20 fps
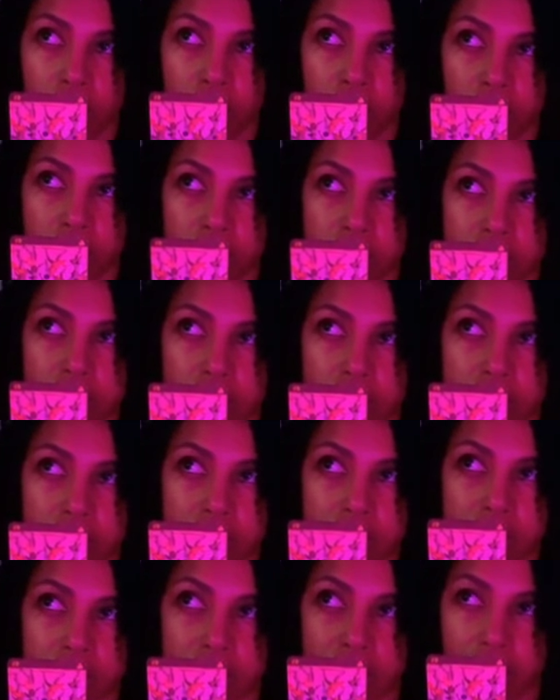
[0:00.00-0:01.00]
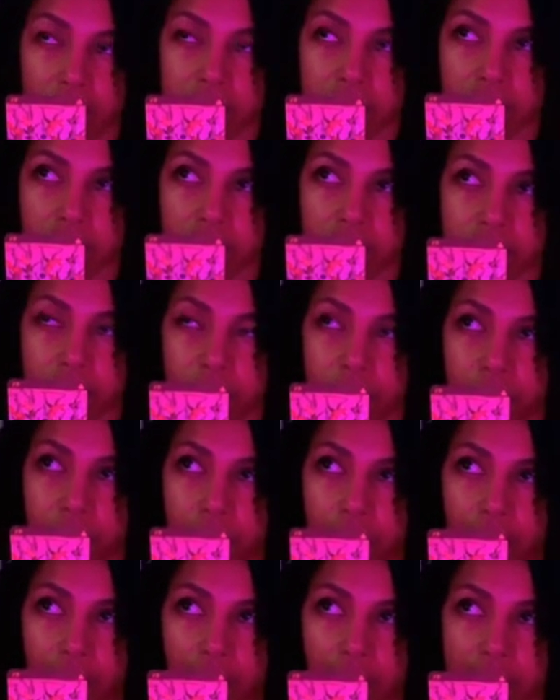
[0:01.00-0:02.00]
it just sounds like there's been
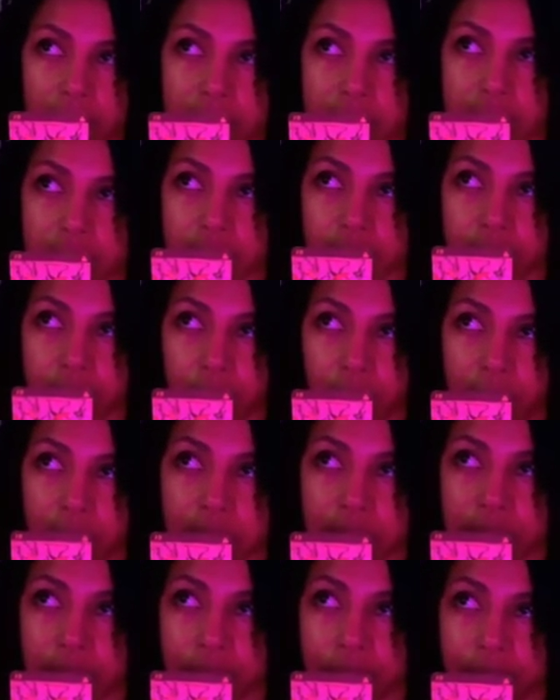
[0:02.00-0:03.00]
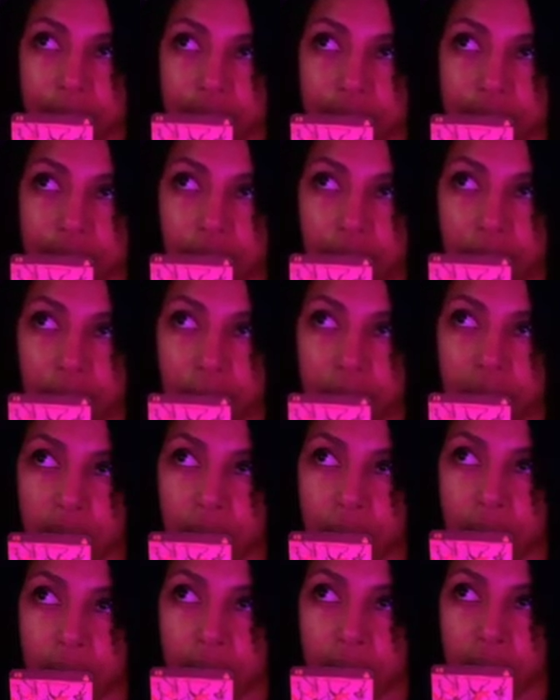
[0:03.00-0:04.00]
past experiences with family,
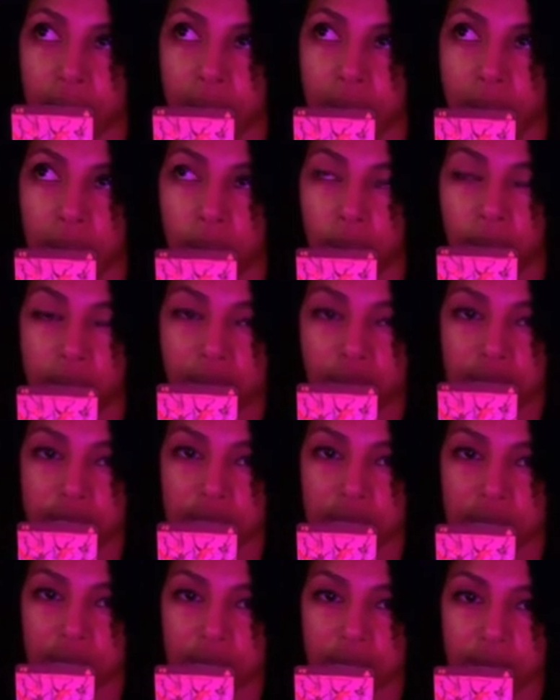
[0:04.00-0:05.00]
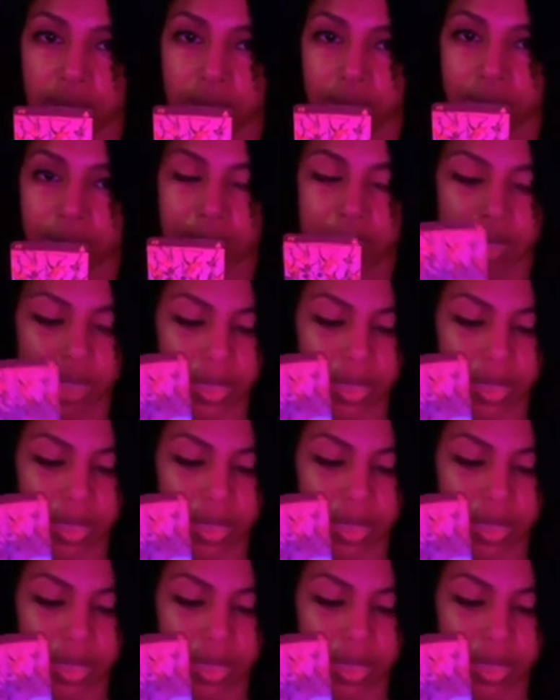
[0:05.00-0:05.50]
with relationships, with